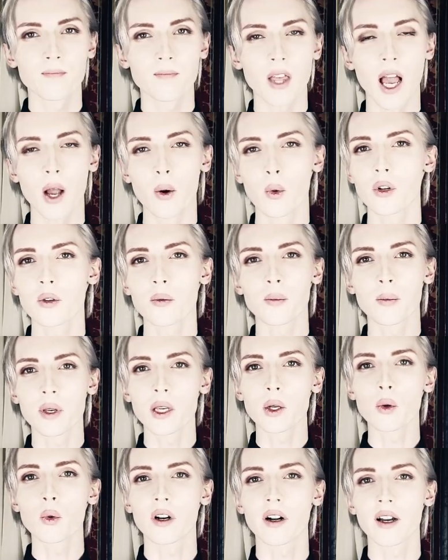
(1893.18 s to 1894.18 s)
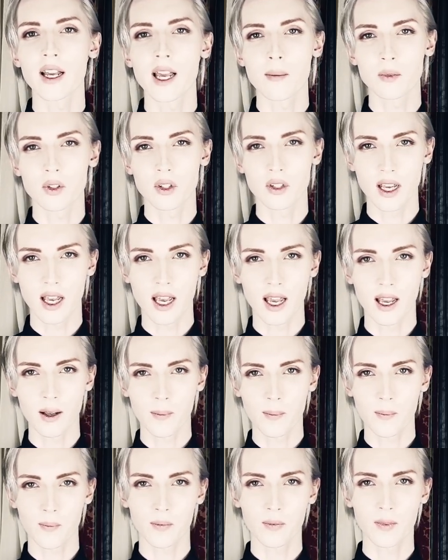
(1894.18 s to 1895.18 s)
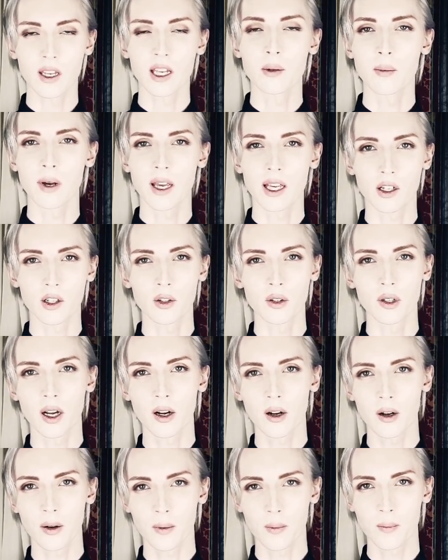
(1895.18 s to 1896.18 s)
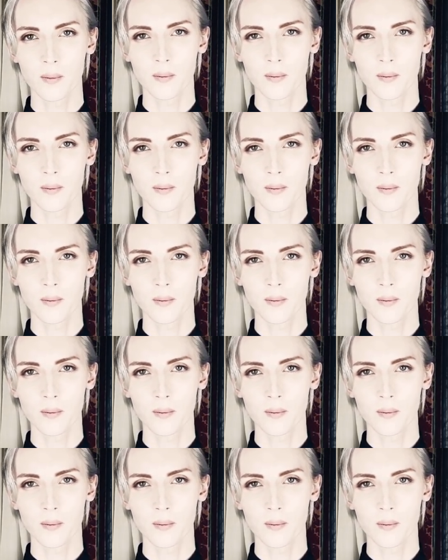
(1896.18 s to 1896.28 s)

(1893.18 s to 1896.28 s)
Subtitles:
I wouldn't be where I am today in my career.